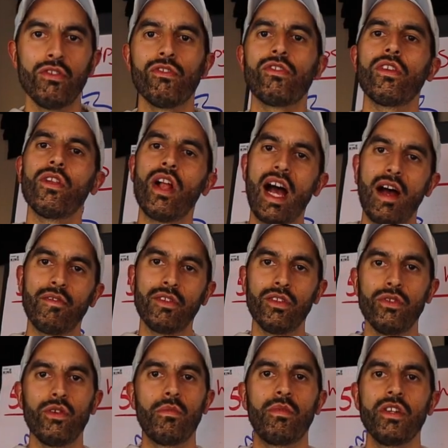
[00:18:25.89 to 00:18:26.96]
you still have to
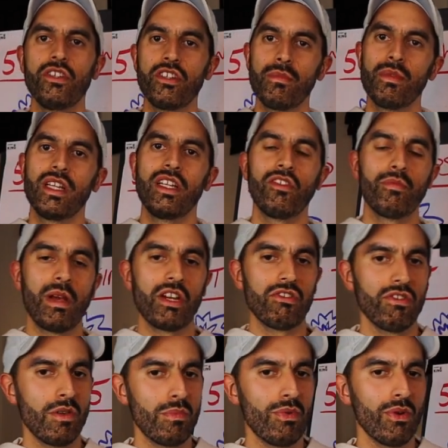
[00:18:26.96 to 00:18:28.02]
do a pre-shipment
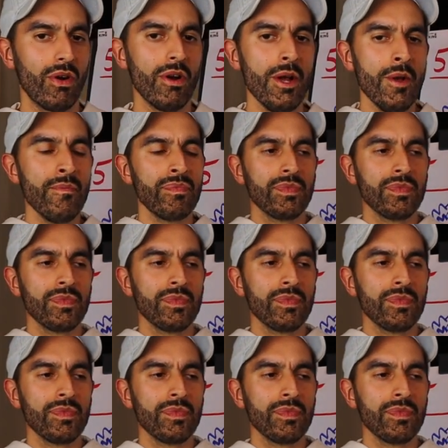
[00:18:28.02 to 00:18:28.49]
inspection report